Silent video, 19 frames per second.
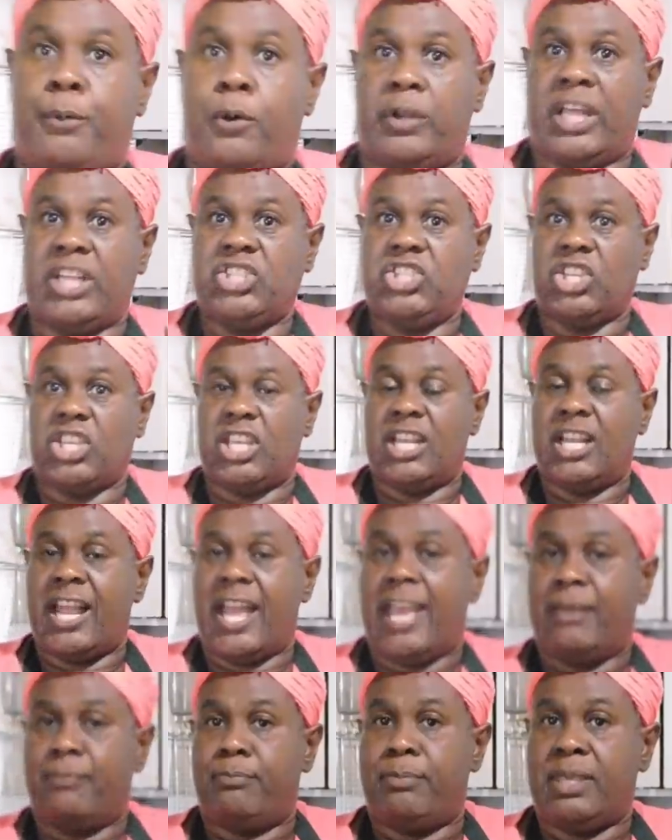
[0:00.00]
pound of chicken
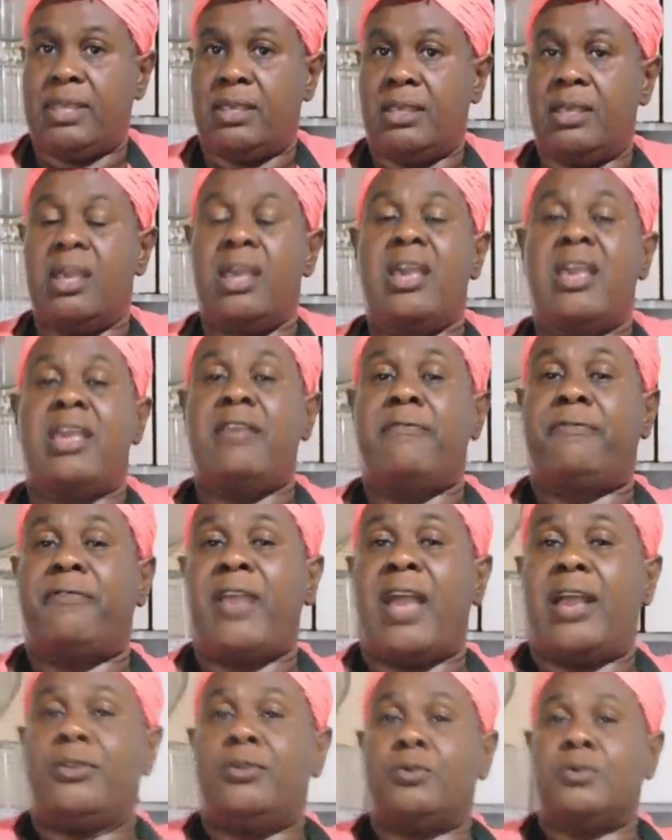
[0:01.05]
like me, if you
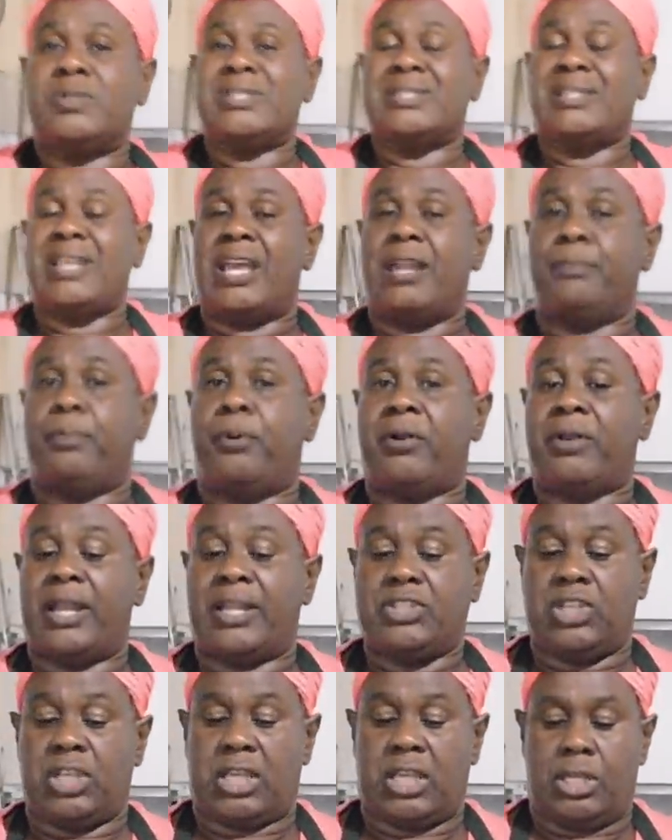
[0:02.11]
are use 10 pound
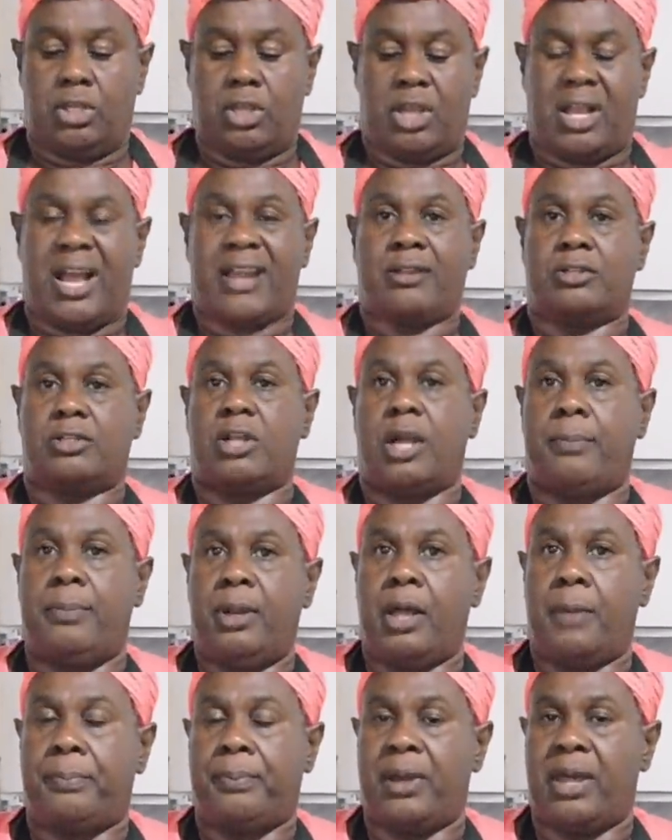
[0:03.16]
of chicken, you gotta double
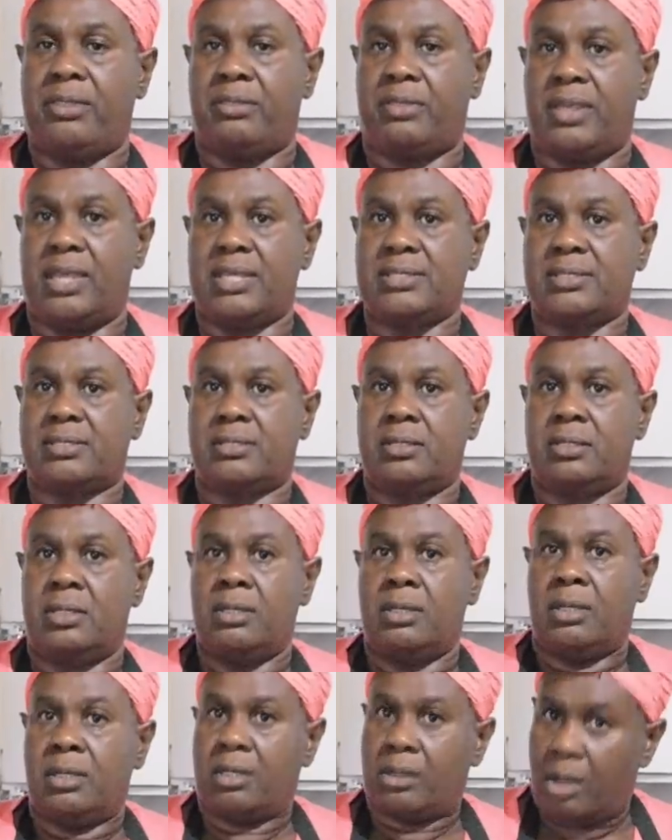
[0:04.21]
up on this.
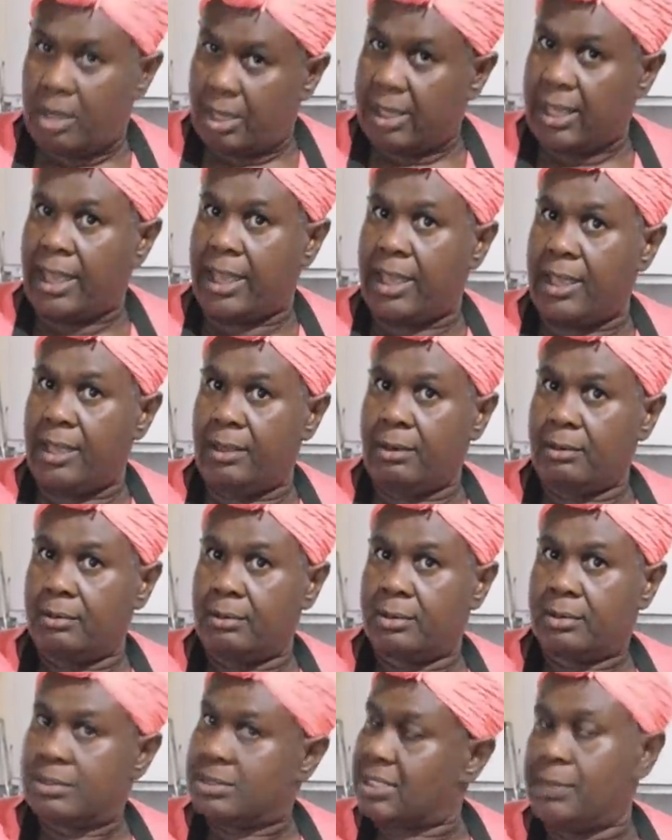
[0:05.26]
Okay?
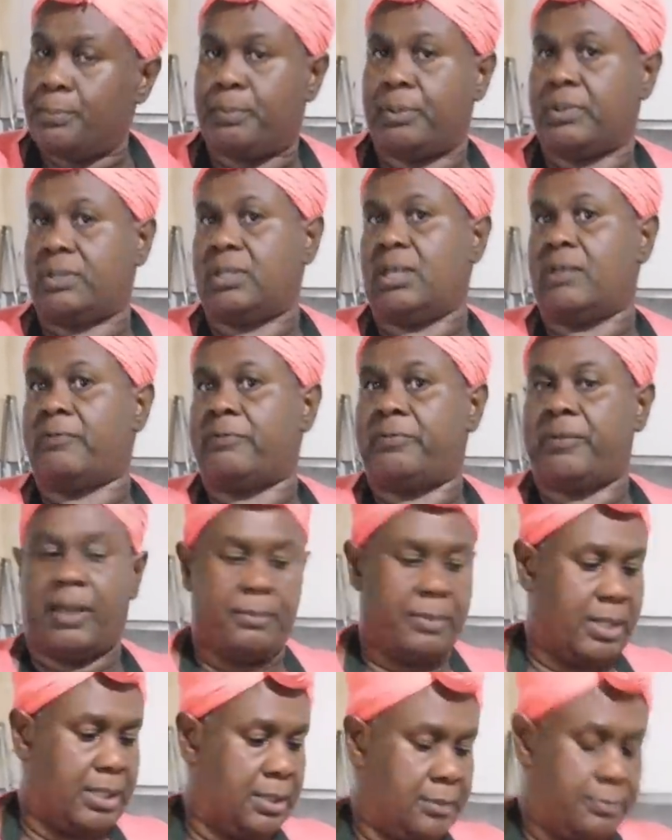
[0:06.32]
Simple thing,
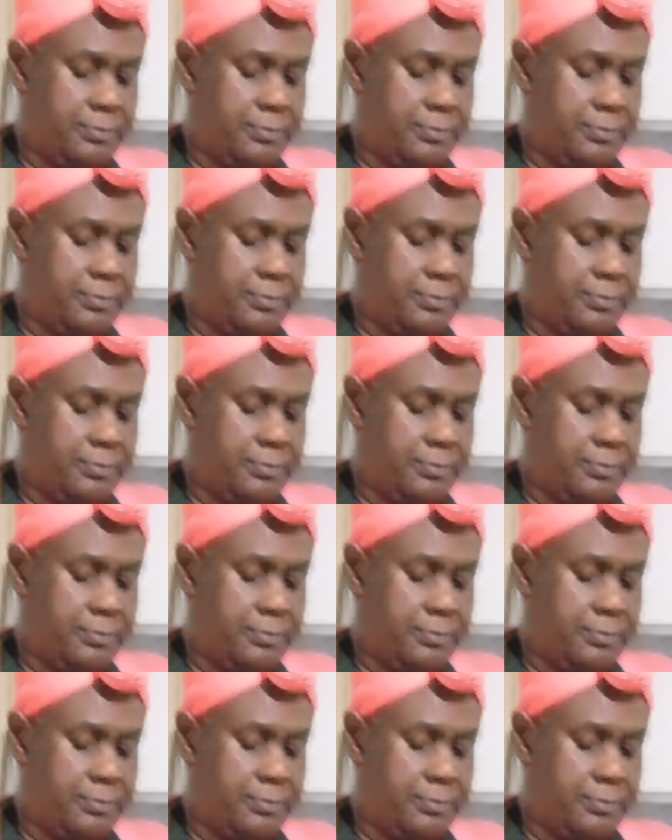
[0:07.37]
family.